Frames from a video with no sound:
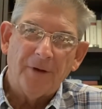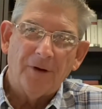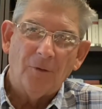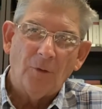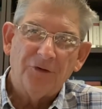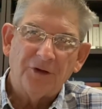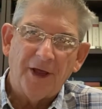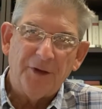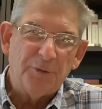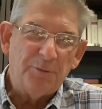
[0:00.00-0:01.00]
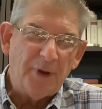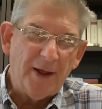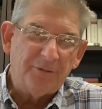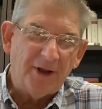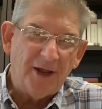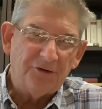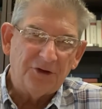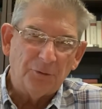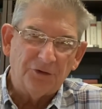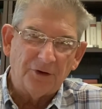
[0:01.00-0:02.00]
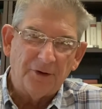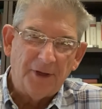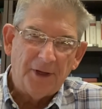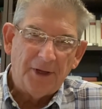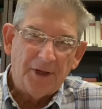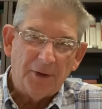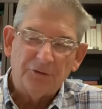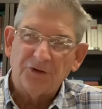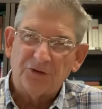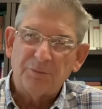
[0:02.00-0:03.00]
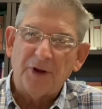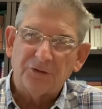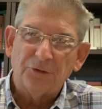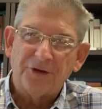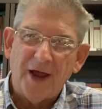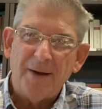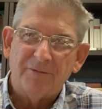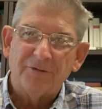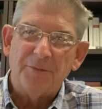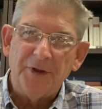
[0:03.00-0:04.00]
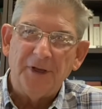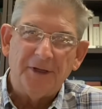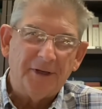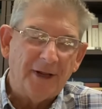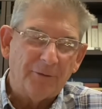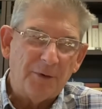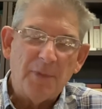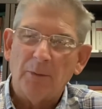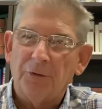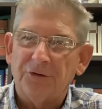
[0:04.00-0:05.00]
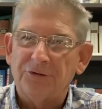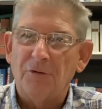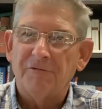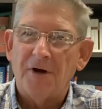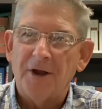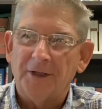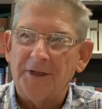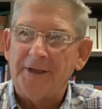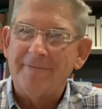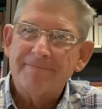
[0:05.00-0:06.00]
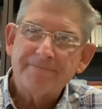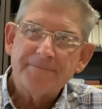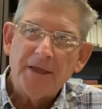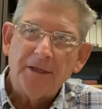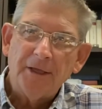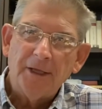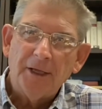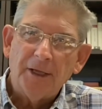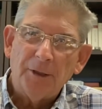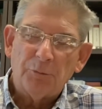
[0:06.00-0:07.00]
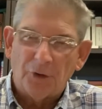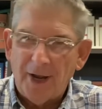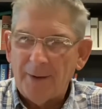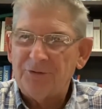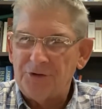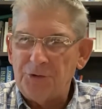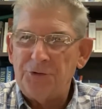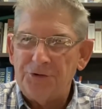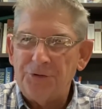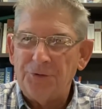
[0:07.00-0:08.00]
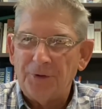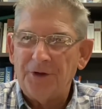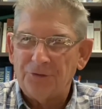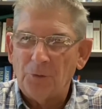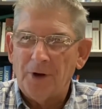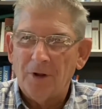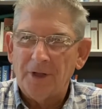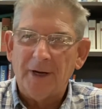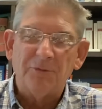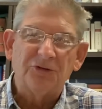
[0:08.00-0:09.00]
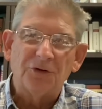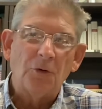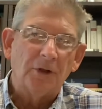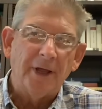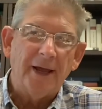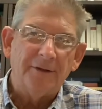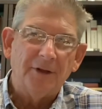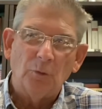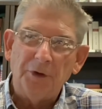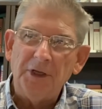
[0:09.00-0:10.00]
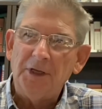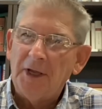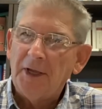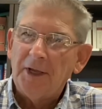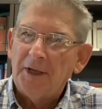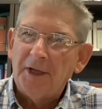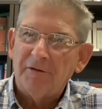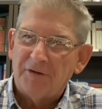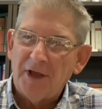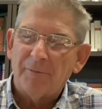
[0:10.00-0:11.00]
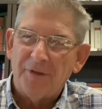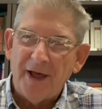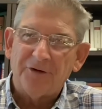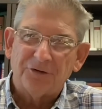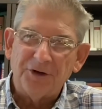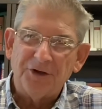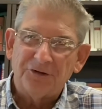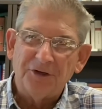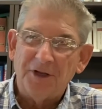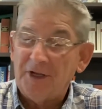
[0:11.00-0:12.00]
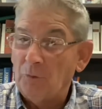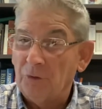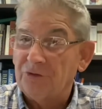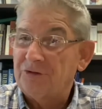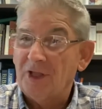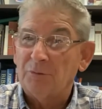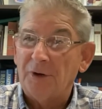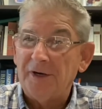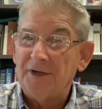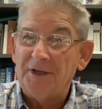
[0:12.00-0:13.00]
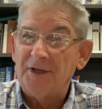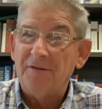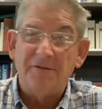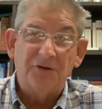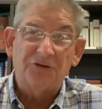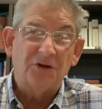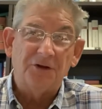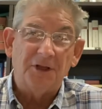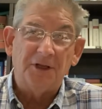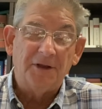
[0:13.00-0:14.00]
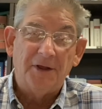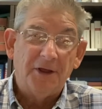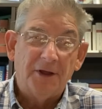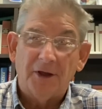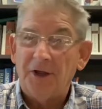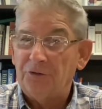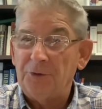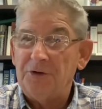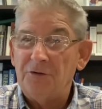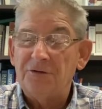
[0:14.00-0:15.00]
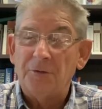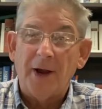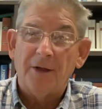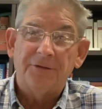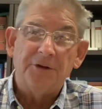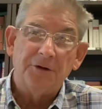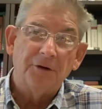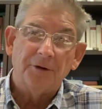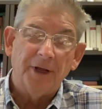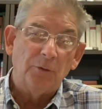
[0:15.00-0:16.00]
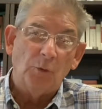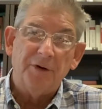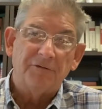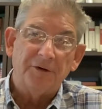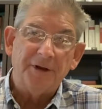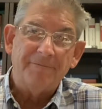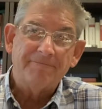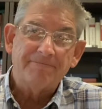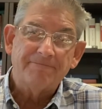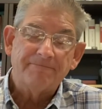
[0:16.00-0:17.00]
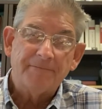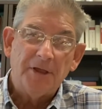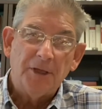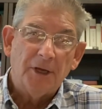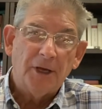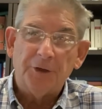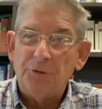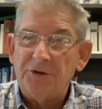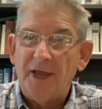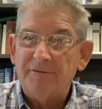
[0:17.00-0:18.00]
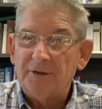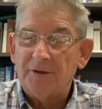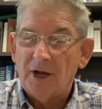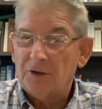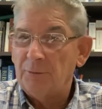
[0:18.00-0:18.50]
Once I had been baptized, it was a special time for me, and I remember it so fondly. And perhaps you do as well. And I'm so glad that we have kept that tradition and that we'll celebrate it again this Sunday, as we do throughout the year at Winfrey. I know David, Dr.